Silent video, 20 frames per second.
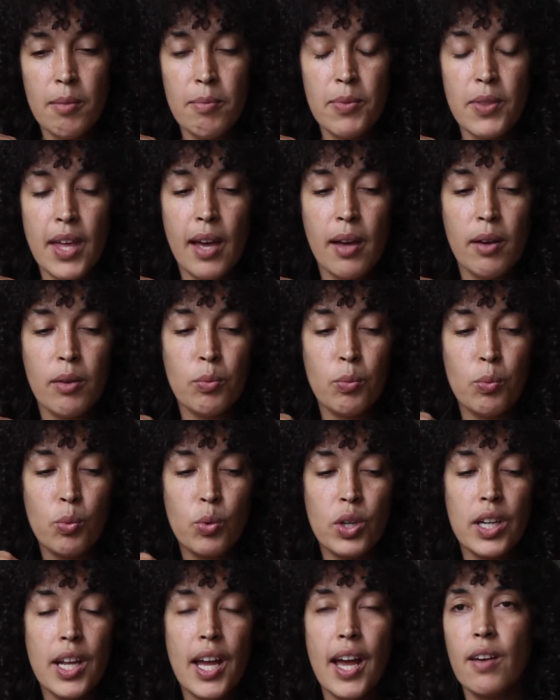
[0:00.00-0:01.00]
that
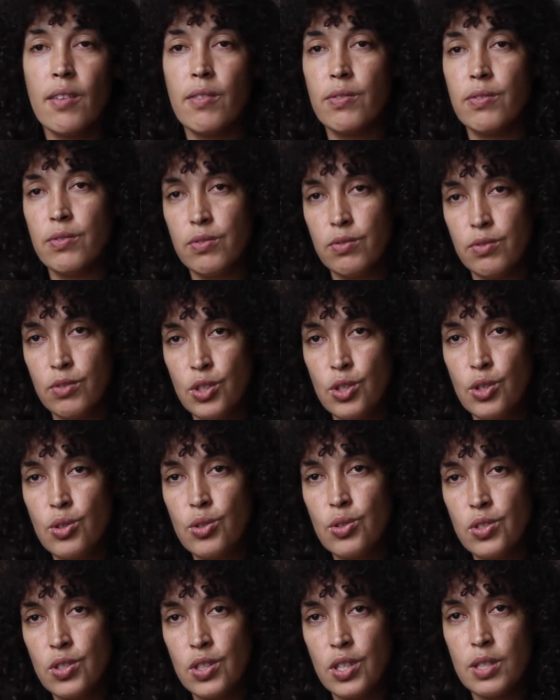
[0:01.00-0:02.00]
would have
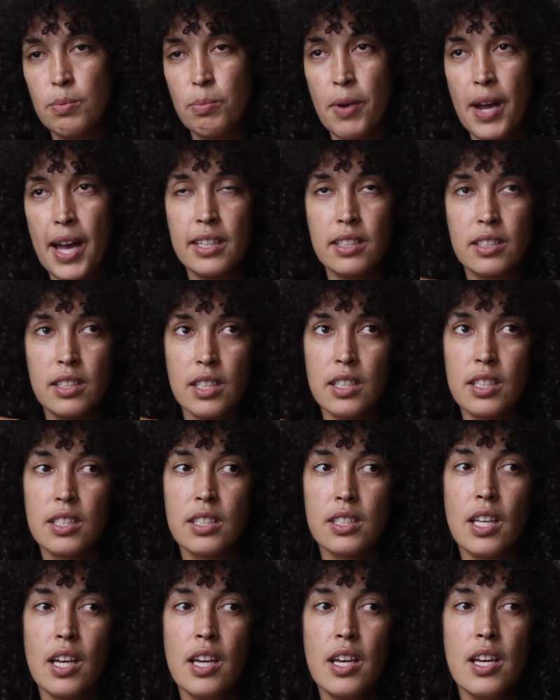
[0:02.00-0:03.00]
used this
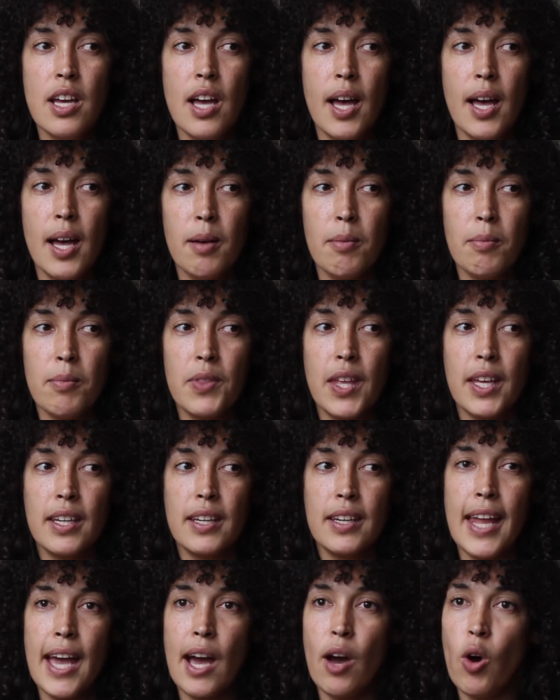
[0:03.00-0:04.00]
practice that
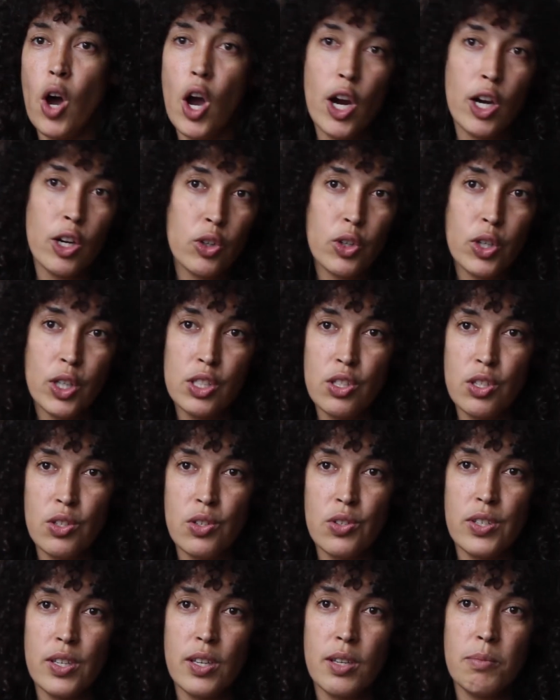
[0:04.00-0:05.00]
now aren't going to
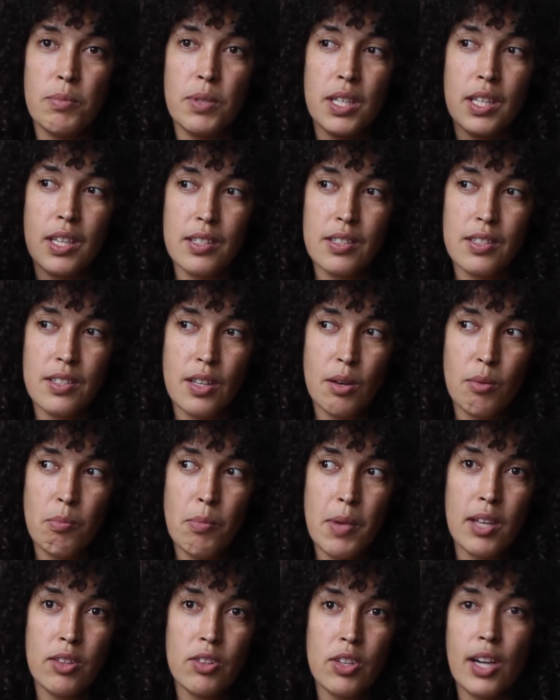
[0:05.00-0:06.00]
use it because their
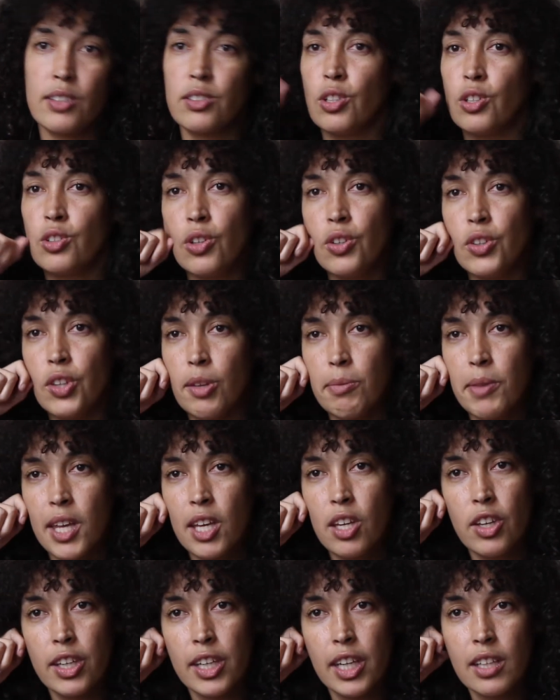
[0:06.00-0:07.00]
male doctor told them they
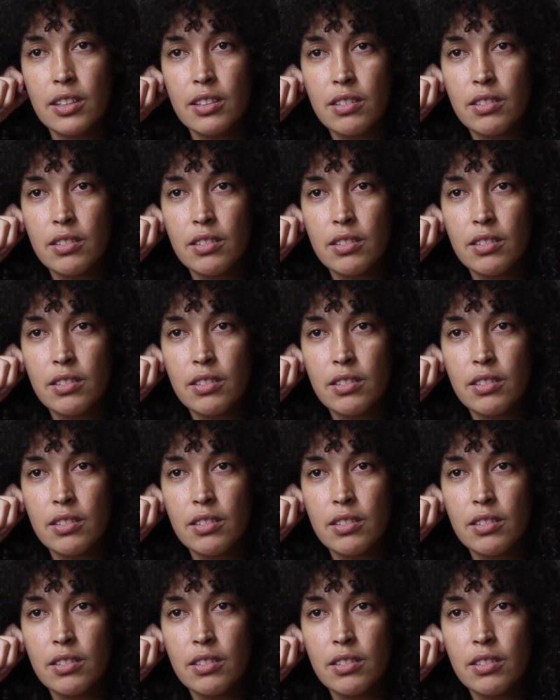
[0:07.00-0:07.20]
couldn't.